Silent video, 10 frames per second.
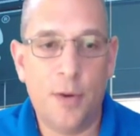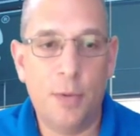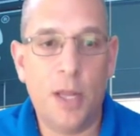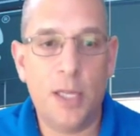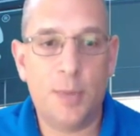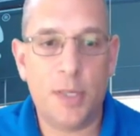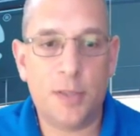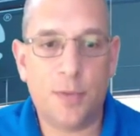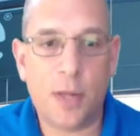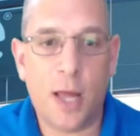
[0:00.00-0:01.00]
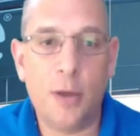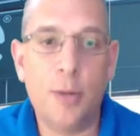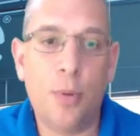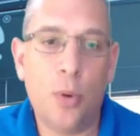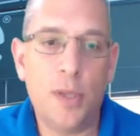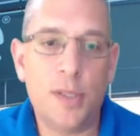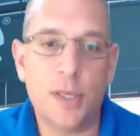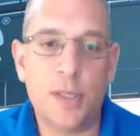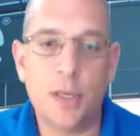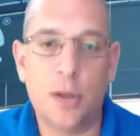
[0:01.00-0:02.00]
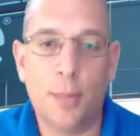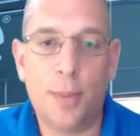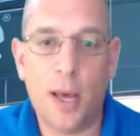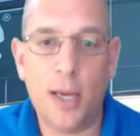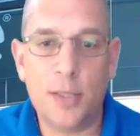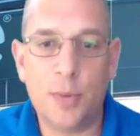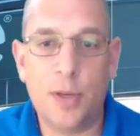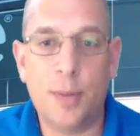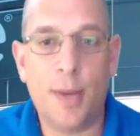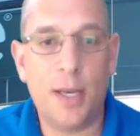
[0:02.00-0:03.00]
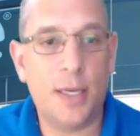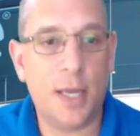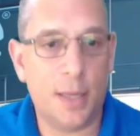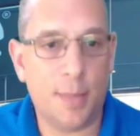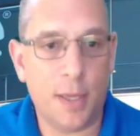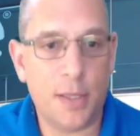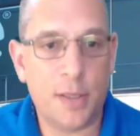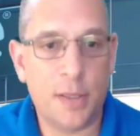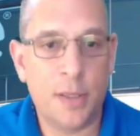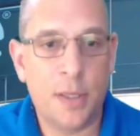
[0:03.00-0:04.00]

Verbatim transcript: vRealize Business for Cloud deploys in a single appliance with an embedded database.